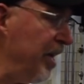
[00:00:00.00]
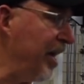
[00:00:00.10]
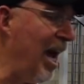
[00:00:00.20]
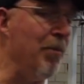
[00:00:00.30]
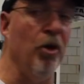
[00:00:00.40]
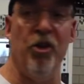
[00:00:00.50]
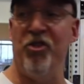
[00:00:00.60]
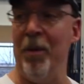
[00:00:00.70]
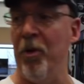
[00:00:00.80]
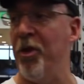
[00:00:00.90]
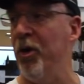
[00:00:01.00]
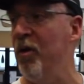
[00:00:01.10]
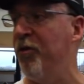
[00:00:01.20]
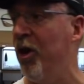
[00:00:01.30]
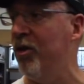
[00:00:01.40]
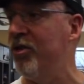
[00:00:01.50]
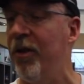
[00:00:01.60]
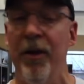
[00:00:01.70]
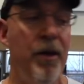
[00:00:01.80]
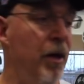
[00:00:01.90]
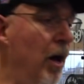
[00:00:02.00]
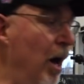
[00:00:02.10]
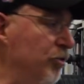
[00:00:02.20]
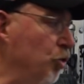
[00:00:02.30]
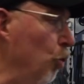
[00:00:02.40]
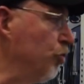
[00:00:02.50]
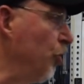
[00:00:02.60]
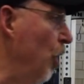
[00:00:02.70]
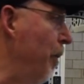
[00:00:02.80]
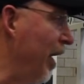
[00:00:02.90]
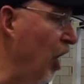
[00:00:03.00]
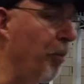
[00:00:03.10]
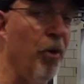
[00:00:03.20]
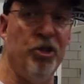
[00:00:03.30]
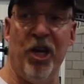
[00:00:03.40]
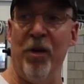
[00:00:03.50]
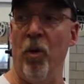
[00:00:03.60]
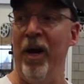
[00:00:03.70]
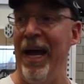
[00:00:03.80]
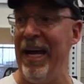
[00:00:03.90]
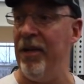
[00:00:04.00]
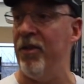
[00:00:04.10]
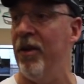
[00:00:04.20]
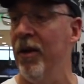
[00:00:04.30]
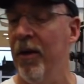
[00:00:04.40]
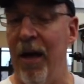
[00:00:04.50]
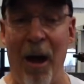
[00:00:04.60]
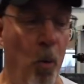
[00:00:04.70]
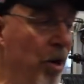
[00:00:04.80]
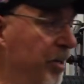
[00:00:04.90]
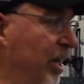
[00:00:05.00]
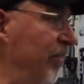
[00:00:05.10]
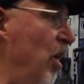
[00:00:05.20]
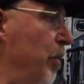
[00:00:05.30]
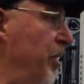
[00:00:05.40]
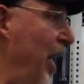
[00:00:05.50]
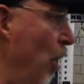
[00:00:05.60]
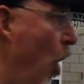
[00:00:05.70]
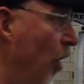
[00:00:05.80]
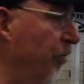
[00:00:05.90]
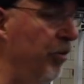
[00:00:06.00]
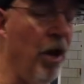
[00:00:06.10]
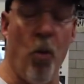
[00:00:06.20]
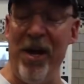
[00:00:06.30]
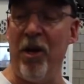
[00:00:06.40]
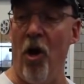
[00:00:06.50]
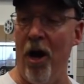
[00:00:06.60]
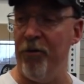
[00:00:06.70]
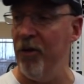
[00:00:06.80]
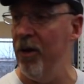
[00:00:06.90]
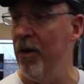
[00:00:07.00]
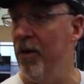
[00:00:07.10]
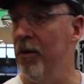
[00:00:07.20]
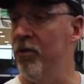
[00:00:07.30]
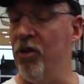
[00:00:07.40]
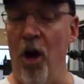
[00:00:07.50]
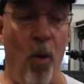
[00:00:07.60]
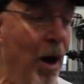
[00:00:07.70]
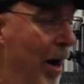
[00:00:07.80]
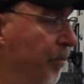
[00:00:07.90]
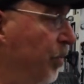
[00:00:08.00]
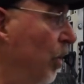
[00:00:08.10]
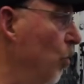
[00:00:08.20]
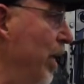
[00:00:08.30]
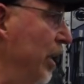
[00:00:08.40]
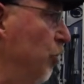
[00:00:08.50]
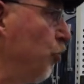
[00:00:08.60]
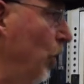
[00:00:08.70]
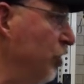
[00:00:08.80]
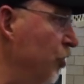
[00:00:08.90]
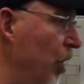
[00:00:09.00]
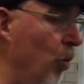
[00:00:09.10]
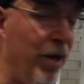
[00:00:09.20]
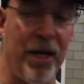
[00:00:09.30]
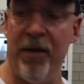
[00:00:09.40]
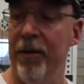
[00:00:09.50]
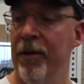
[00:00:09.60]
played the game on December 31st. School started back up on January 8th. I wanted to give them a week off. So we had a discretionary week,